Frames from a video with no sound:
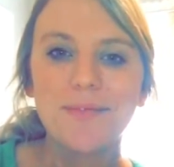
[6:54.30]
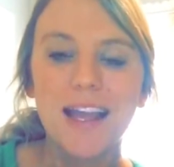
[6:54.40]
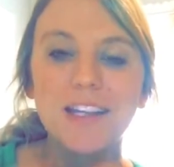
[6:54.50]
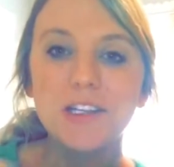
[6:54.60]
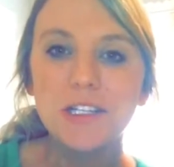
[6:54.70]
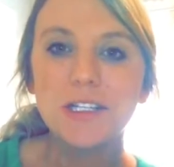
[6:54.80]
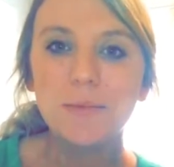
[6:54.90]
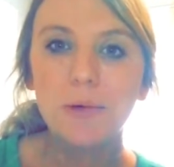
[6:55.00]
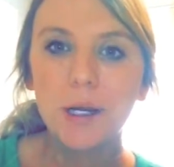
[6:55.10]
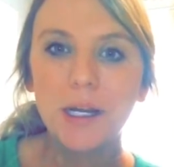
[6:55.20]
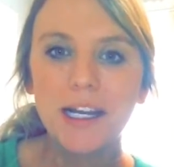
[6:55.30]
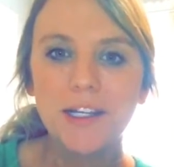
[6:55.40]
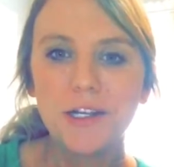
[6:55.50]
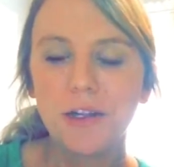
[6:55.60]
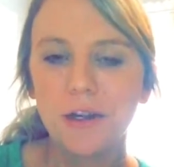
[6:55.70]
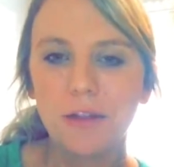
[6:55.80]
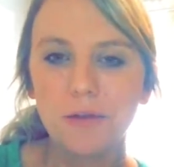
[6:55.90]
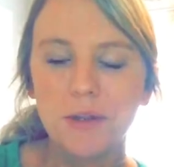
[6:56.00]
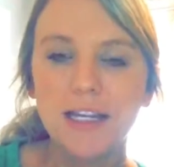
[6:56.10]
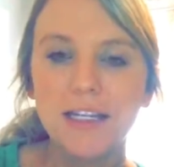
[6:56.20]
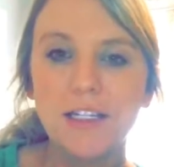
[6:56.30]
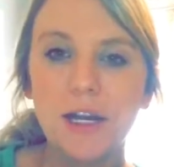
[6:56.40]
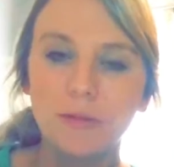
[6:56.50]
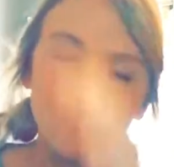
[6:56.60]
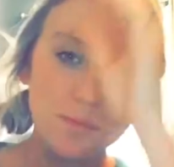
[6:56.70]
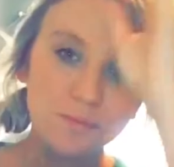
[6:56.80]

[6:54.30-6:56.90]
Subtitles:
And just supporting each other through that. So